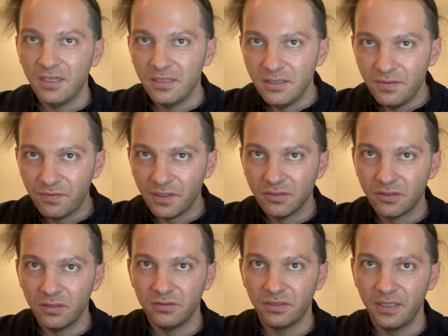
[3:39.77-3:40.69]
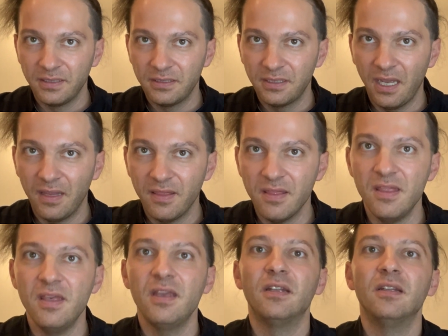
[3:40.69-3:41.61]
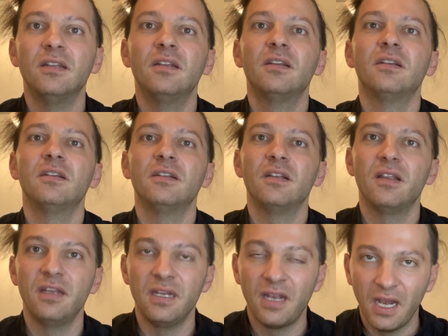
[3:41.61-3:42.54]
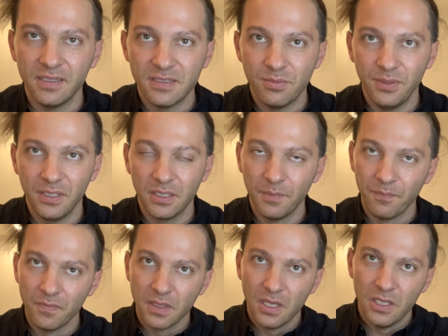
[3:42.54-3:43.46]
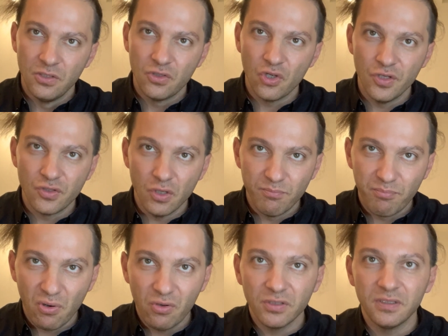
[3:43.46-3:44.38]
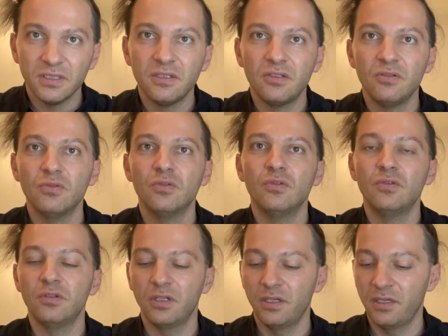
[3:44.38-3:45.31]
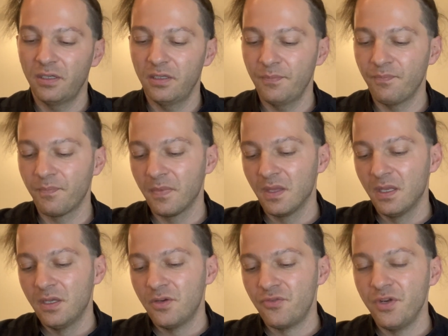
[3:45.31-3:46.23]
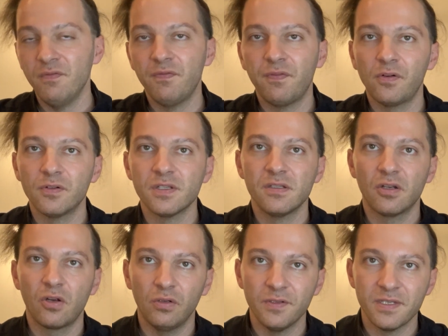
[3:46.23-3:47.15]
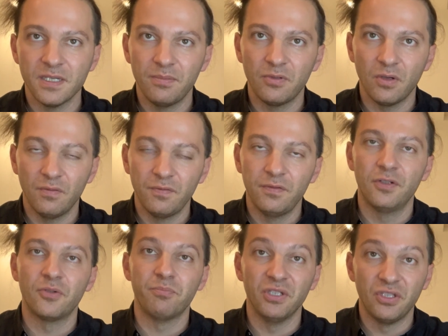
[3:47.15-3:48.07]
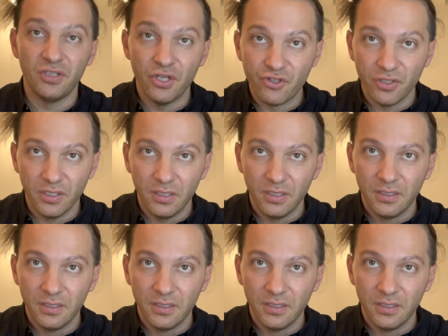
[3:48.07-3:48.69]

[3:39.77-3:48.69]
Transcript: different contexts, and then they can speak. So it's important to reinforce the concept of repetition.